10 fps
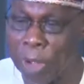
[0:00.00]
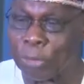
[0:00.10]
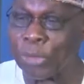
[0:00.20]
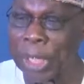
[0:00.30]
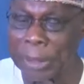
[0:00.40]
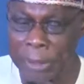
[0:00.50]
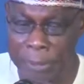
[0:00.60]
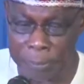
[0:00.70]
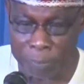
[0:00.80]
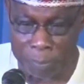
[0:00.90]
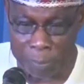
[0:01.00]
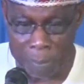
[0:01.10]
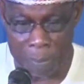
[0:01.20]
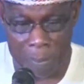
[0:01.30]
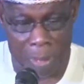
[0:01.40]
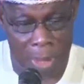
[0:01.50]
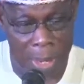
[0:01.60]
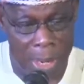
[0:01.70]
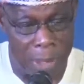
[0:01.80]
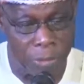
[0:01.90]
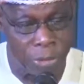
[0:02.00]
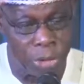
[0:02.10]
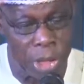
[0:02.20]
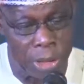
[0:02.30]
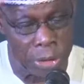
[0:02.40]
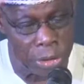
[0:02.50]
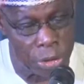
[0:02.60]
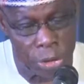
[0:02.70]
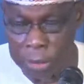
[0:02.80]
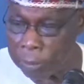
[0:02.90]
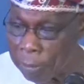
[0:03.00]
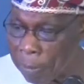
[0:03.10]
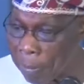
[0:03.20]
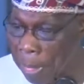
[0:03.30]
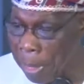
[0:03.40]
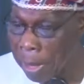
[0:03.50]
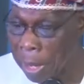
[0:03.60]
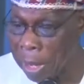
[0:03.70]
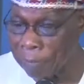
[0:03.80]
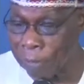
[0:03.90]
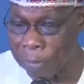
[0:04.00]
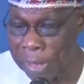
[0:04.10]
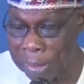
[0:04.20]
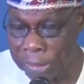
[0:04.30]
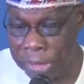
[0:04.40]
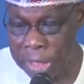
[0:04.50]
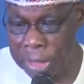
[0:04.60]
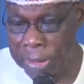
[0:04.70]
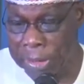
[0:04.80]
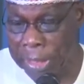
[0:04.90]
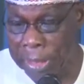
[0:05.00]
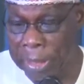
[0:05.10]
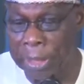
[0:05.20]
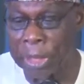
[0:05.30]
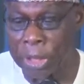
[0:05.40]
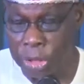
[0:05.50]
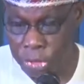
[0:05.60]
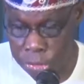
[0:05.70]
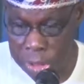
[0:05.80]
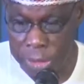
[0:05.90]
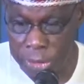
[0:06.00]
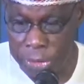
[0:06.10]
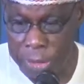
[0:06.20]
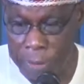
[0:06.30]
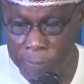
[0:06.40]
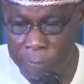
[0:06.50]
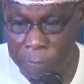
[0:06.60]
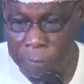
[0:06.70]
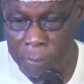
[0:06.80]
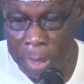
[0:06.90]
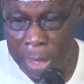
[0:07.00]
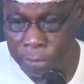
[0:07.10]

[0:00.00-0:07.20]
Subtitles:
said, I will change. And from that day, he changed and